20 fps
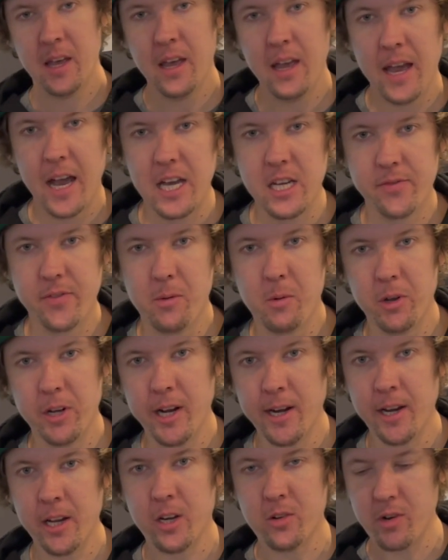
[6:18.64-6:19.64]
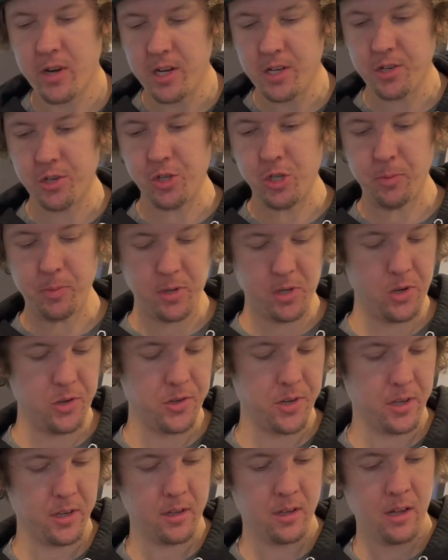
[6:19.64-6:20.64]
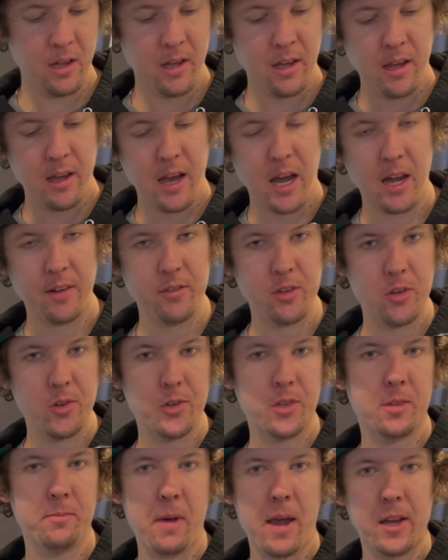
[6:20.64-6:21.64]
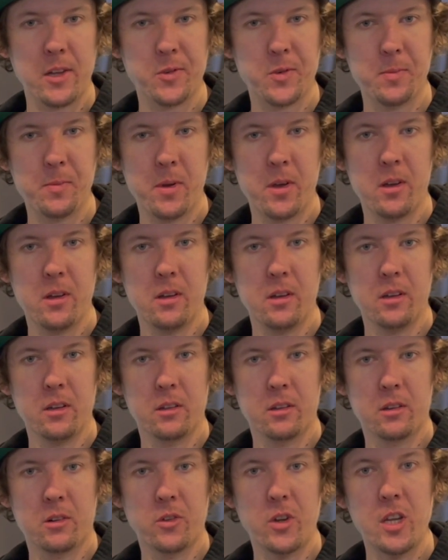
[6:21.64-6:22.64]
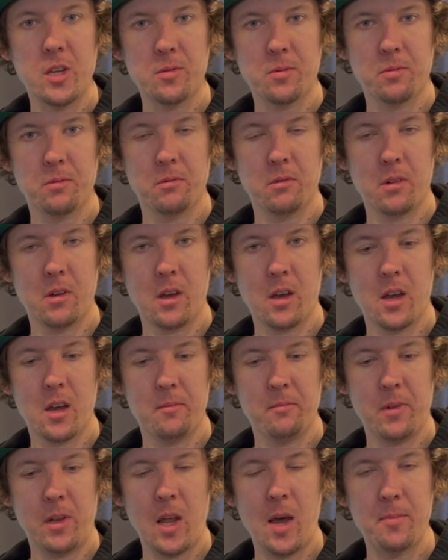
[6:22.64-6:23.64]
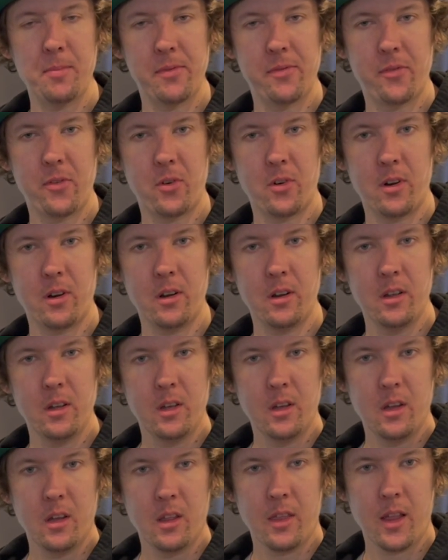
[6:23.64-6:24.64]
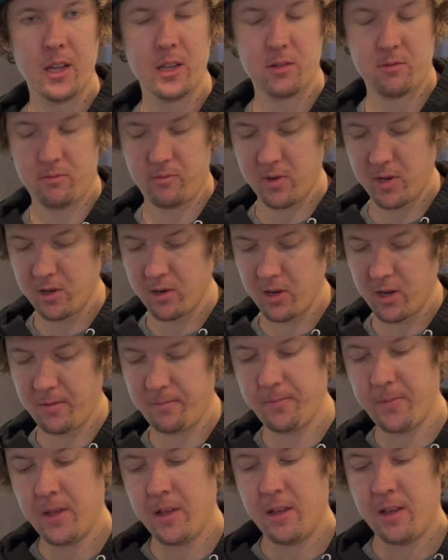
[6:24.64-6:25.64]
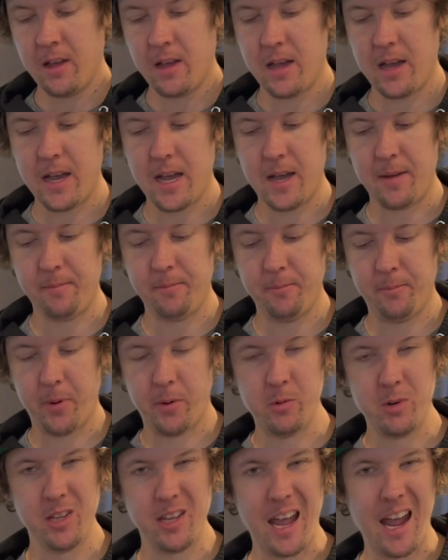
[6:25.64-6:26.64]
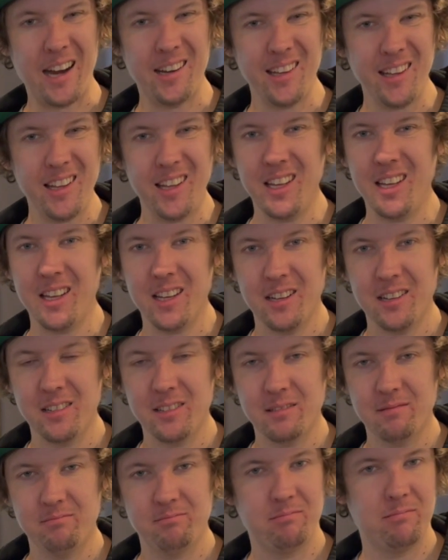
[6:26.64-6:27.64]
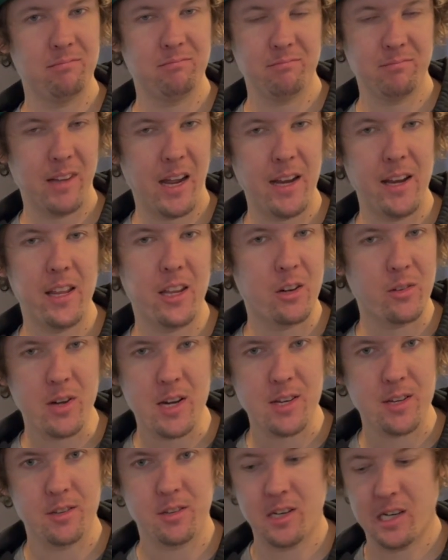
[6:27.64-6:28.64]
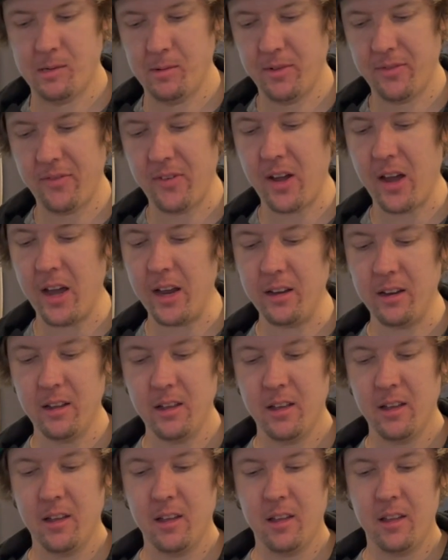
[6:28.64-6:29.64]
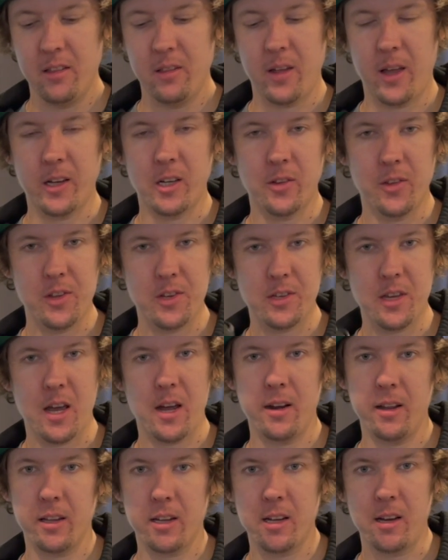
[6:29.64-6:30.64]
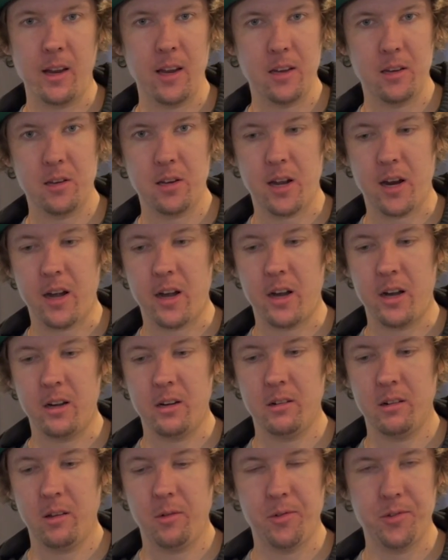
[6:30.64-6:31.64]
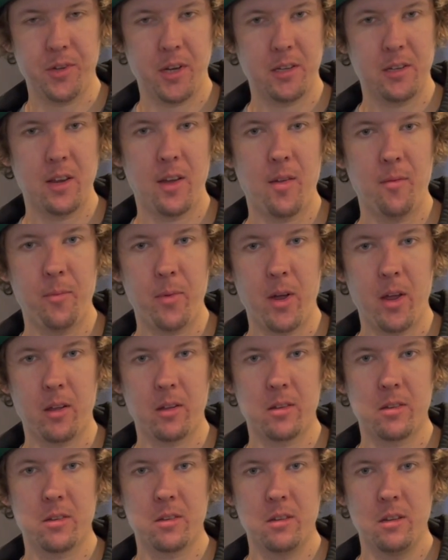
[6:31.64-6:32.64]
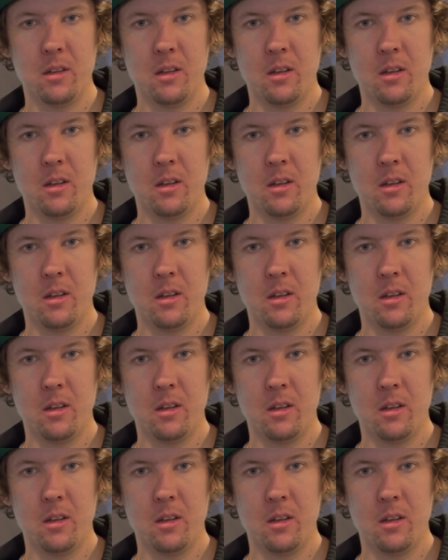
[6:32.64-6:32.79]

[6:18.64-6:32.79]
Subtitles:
As for what kind of grease you should be using, I've used the Maxima grease a lot before. That's really good. But really any grease is going to be fine. I got this down at Canadian Tire. It was like 10 bucks.